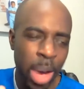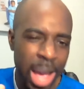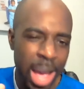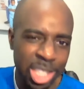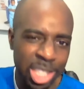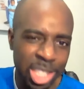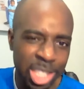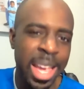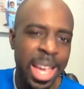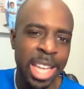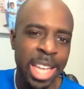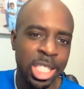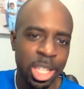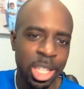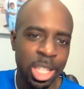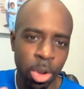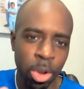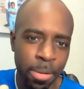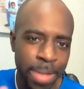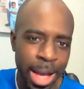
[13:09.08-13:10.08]

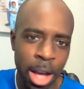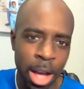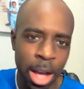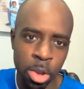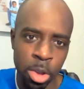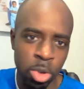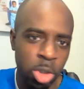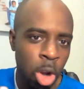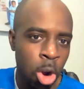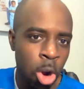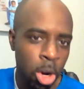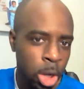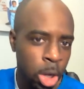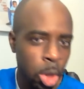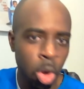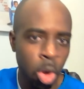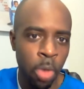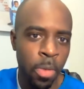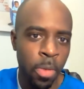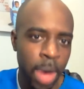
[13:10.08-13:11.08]
Educational values aren't
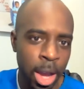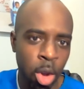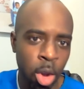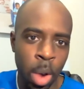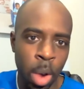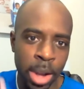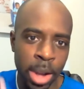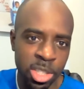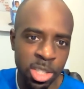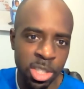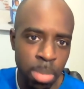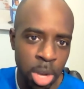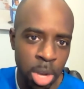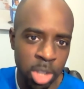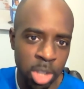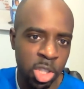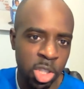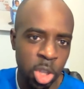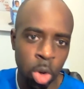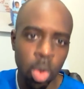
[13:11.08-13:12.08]
glorified quite as
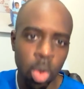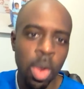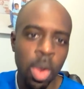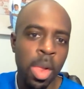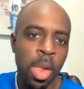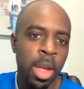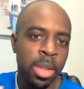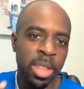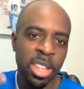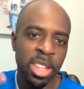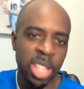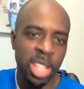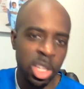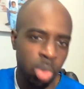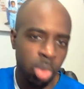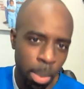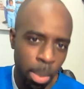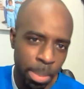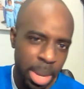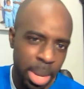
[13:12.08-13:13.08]
much. So these
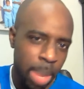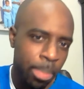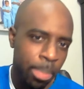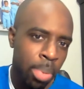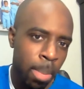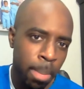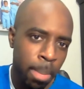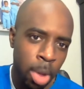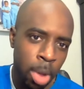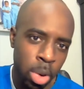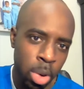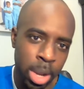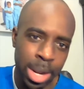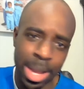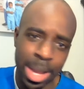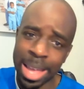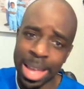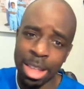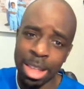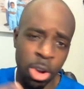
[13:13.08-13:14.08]
things weren't being promoted,
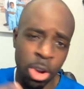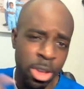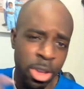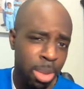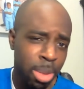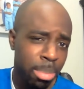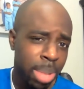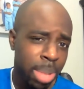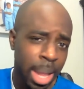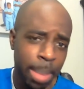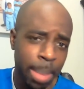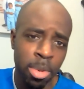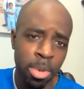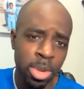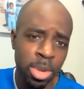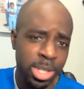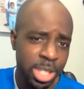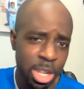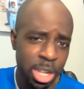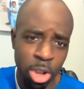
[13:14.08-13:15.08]
and our young Black
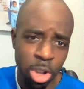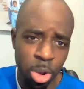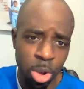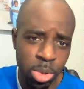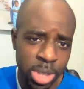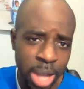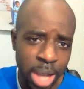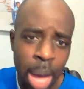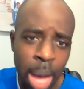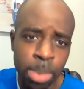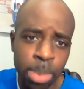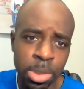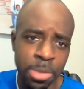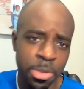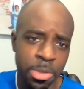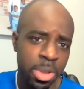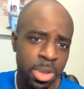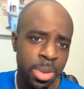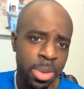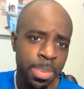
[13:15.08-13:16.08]
boys didn't know it was an option
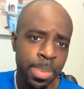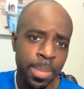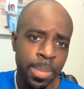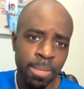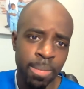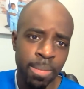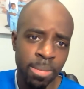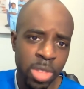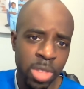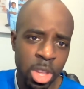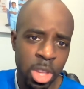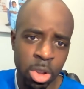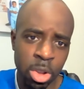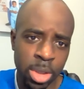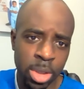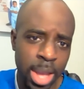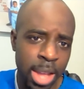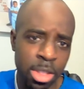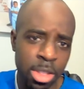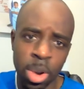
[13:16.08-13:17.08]
for
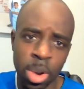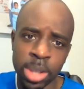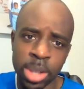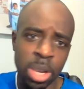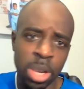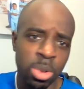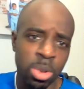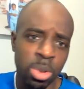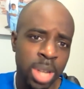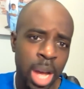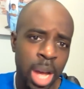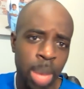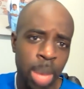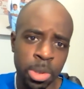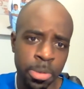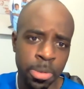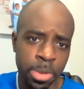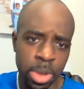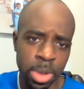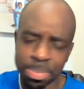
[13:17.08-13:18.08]
them. They had no idea it was an
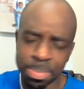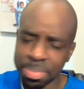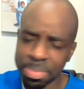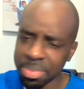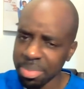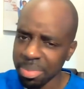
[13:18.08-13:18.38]
option for them.